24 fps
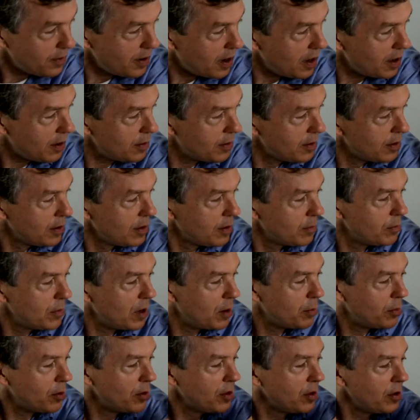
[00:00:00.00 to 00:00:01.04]
Right.
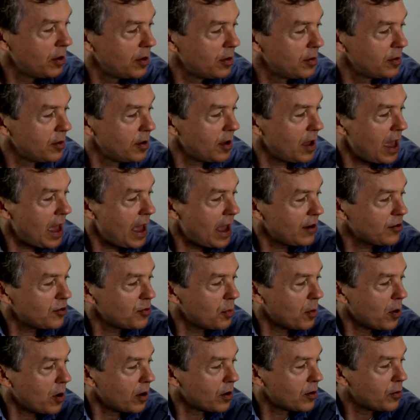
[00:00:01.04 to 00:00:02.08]
Remember the hash
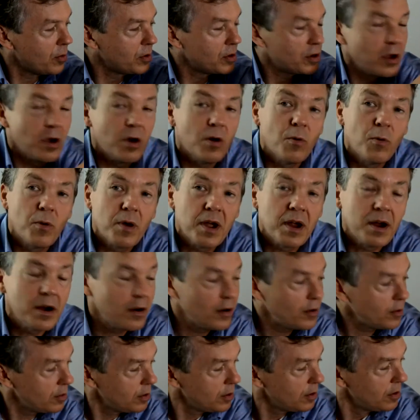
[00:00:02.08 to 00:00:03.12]
mark would go
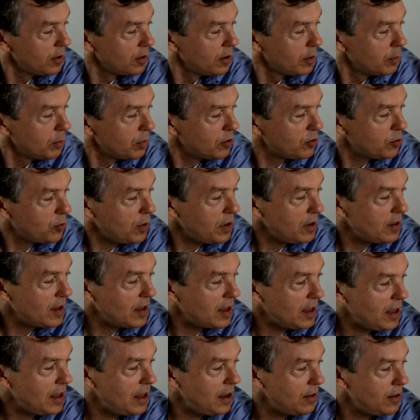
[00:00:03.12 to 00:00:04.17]
where? Between the
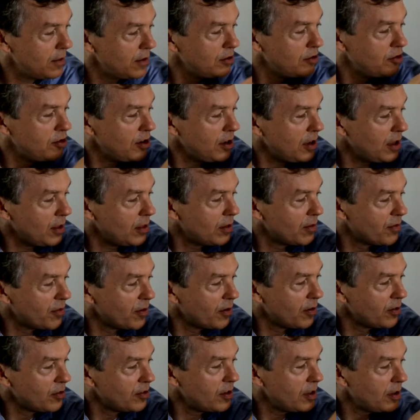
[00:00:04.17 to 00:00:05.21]
E and the G, the
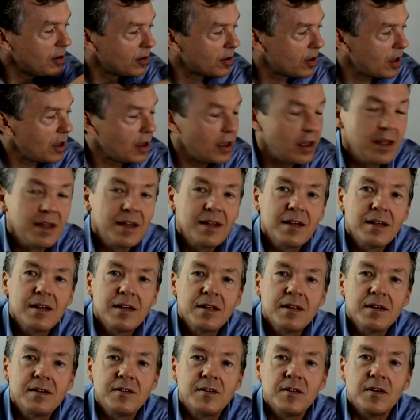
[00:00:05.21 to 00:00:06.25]
first E. Okay.
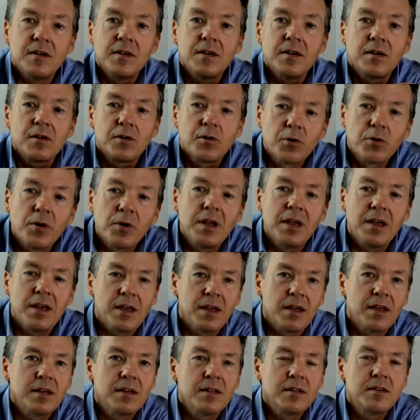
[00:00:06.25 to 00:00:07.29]

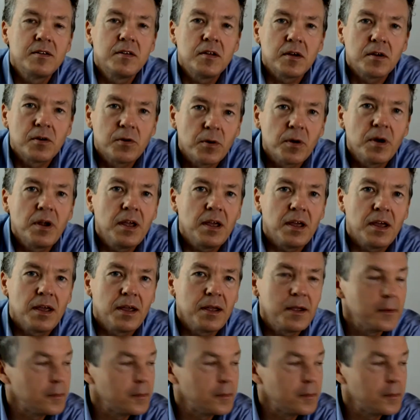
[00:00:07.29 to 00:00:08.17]
Degree. Degree.